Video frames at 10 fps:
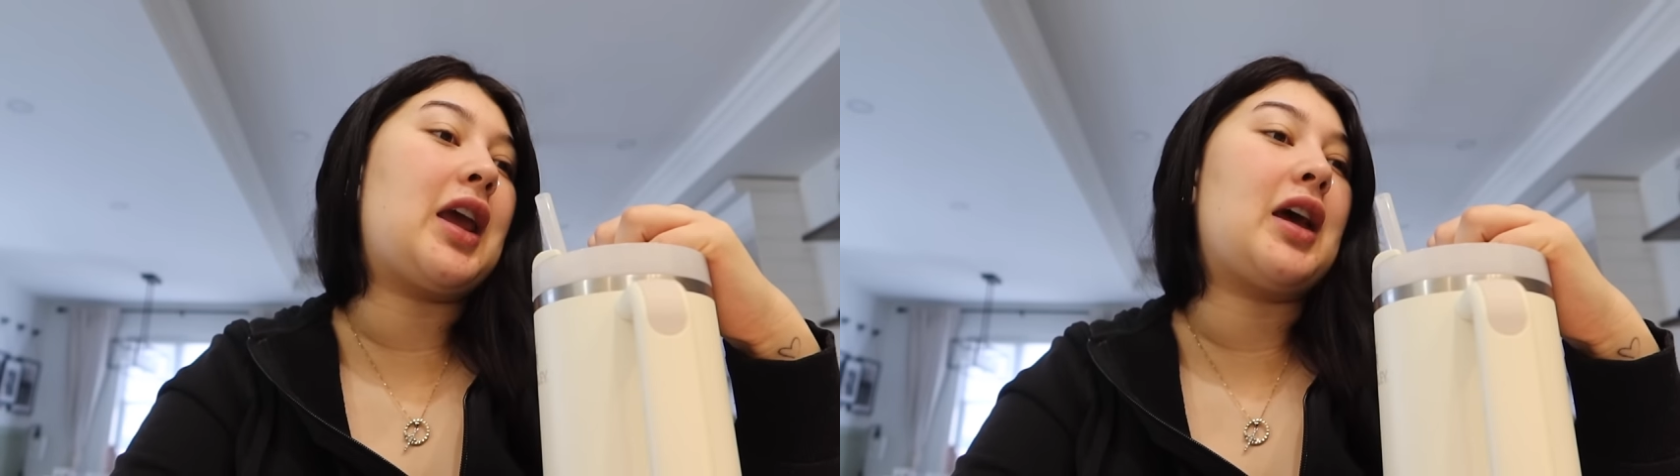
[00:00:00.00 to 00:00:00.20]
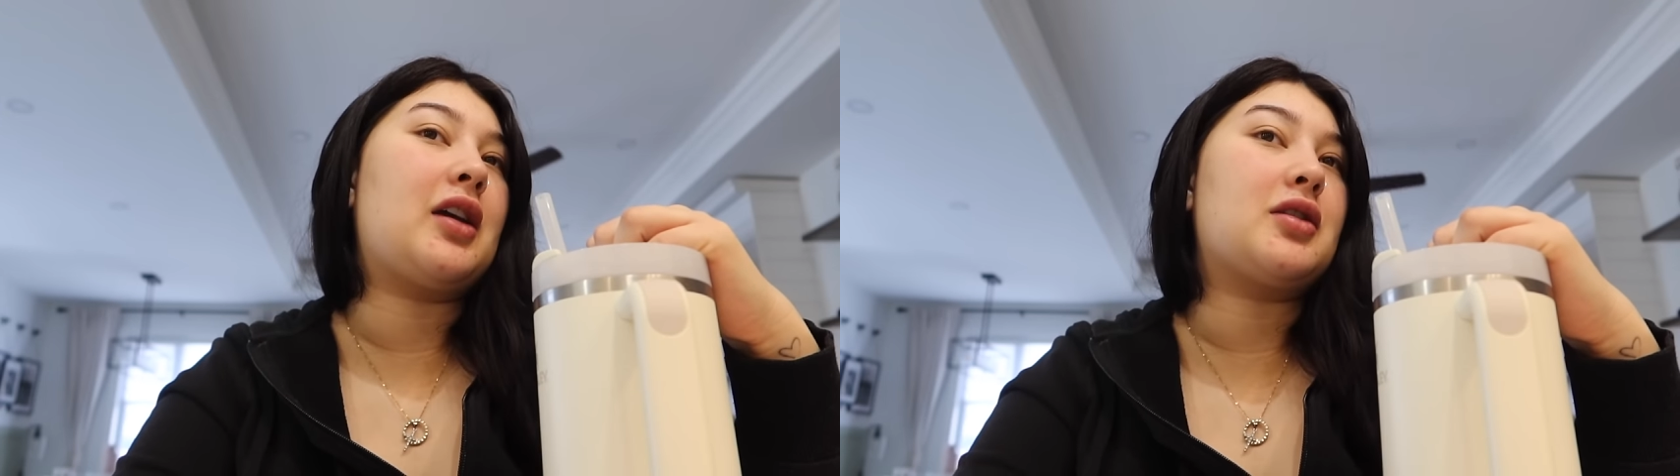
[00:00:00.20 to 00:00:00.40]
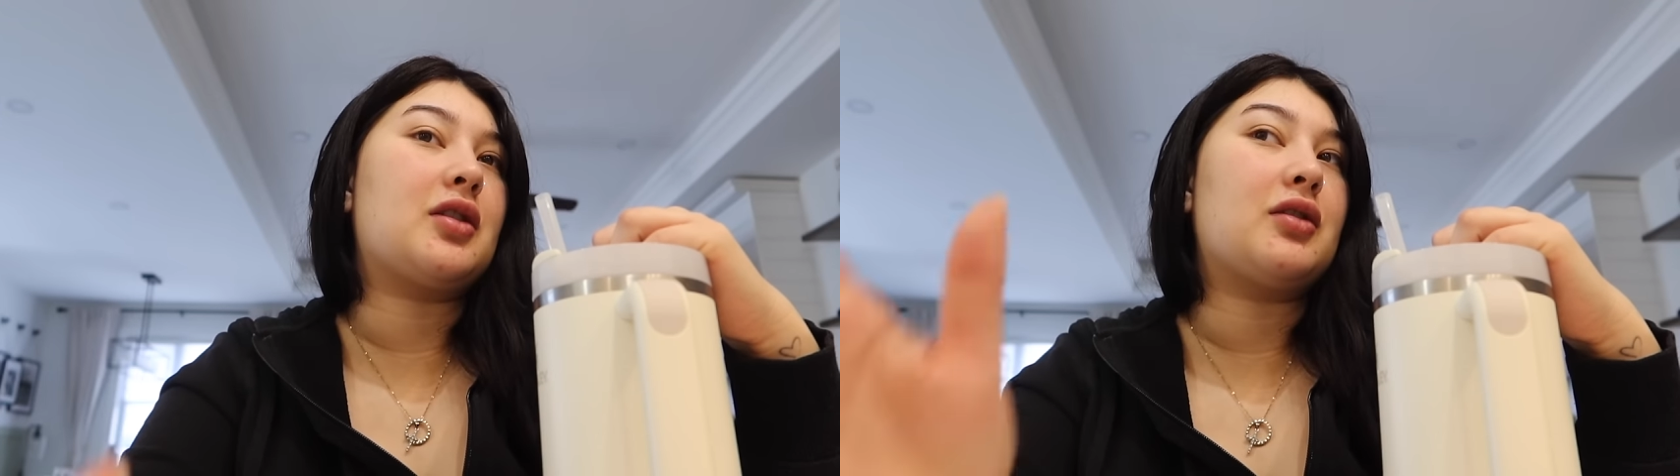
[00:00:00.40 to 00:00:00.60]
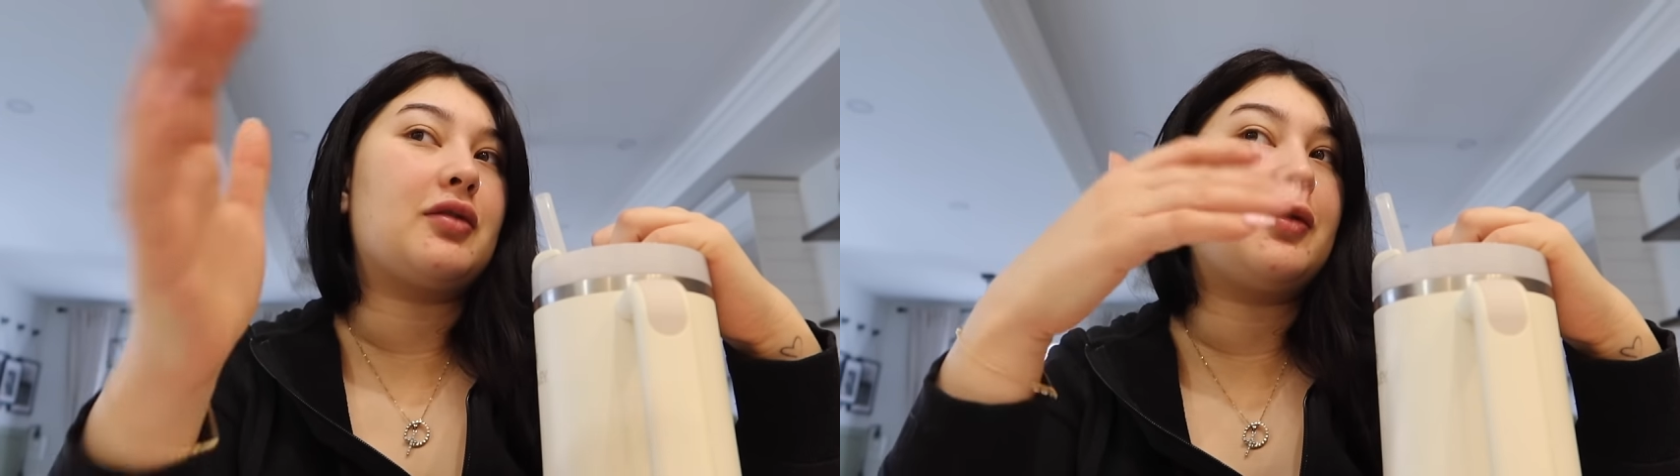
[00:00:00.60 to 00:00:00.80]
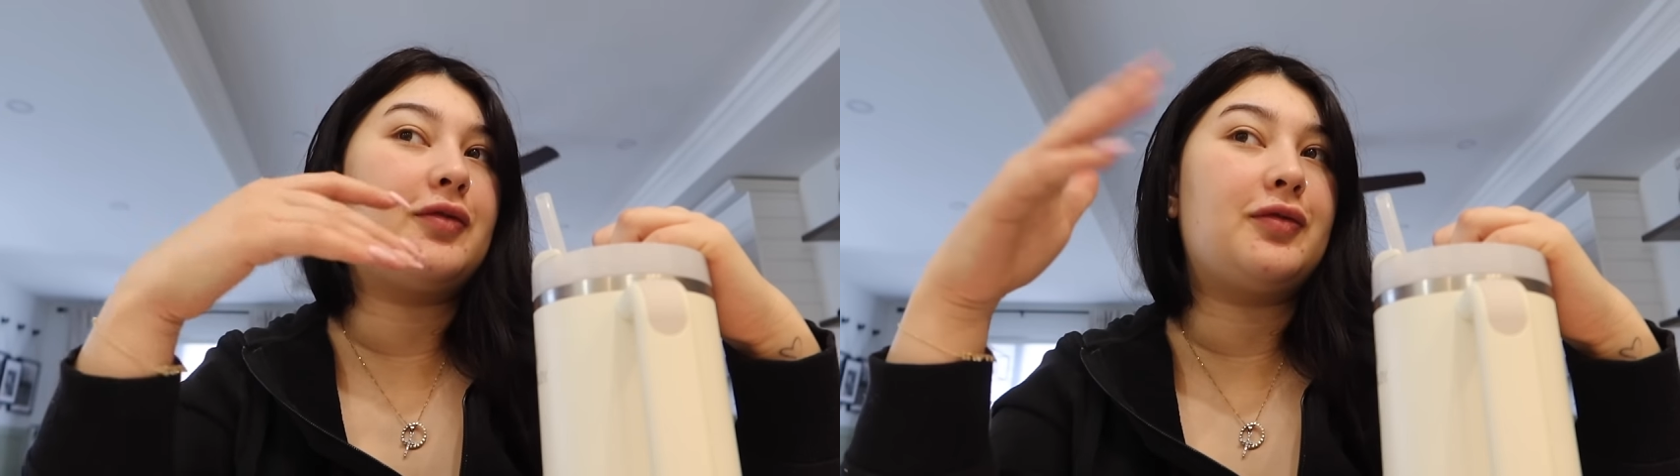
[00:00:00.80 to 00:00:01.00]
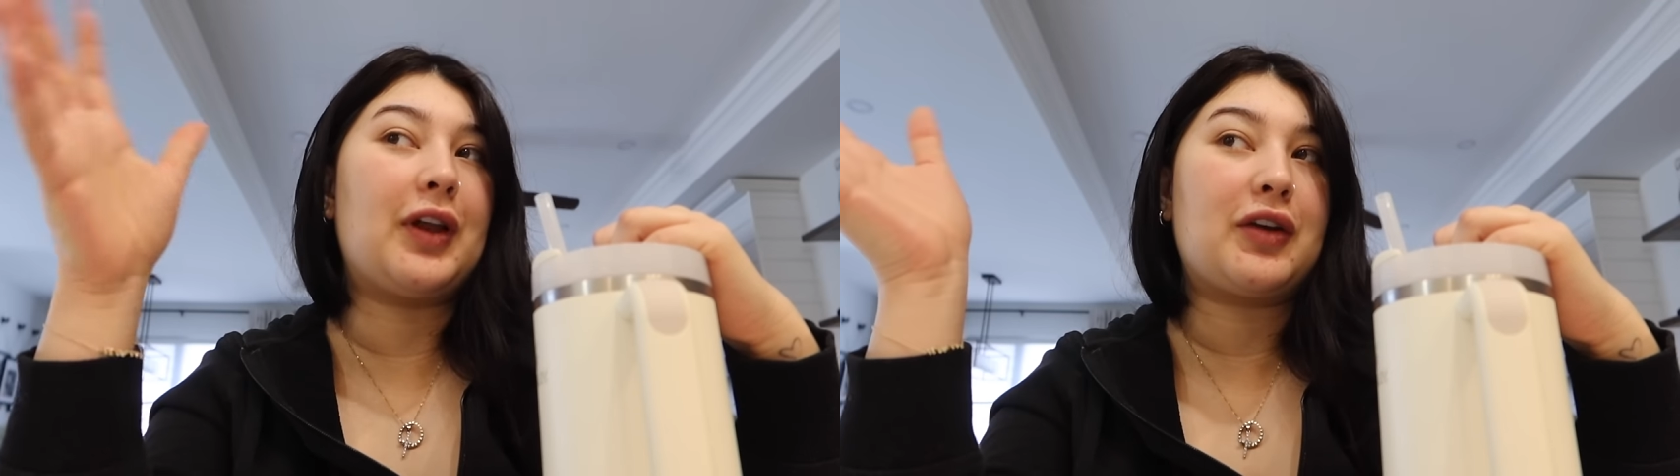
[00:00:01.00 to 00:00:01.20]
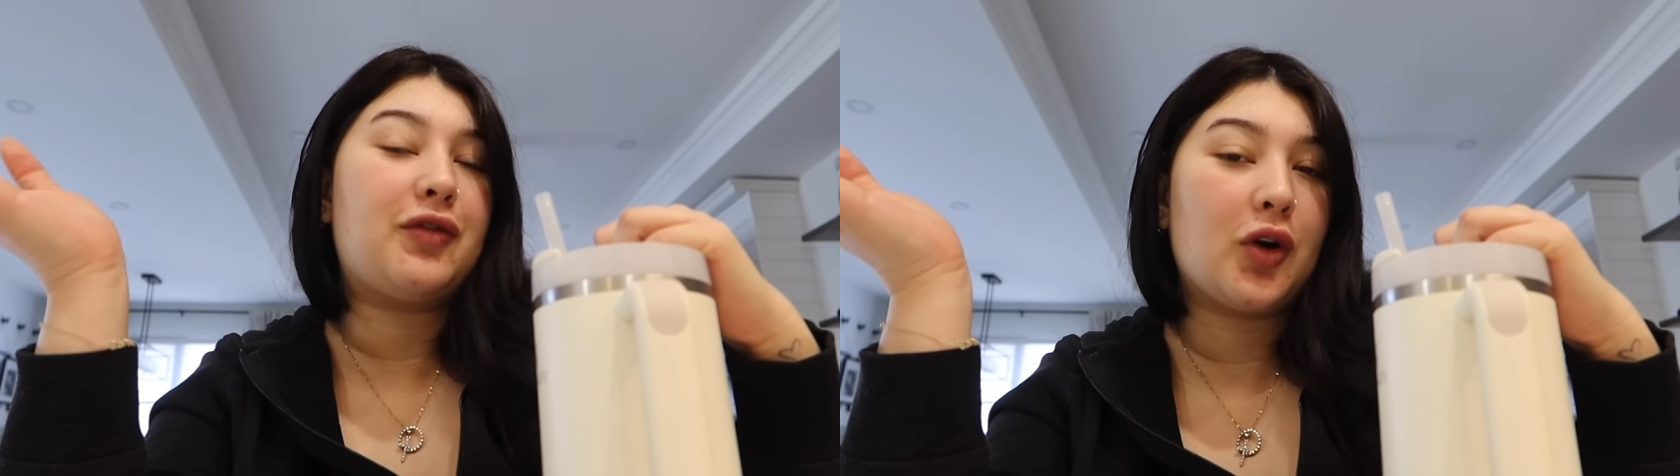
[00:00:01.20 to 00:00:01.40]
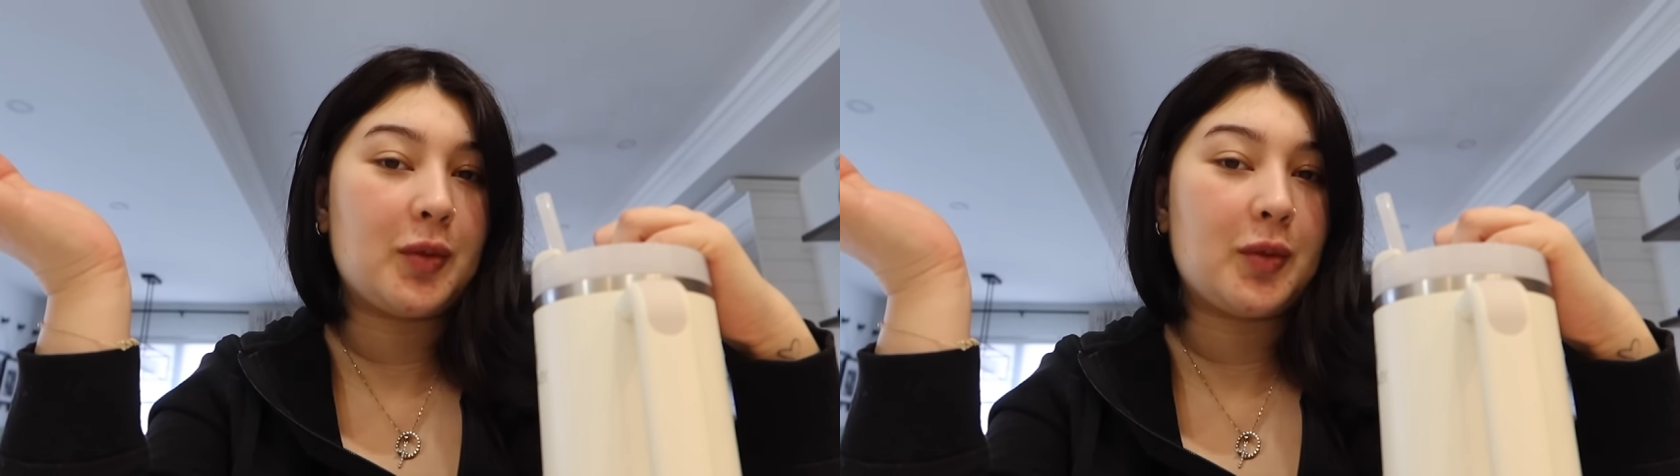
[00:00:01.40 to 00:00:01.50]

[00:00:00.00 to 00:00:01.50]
And like 4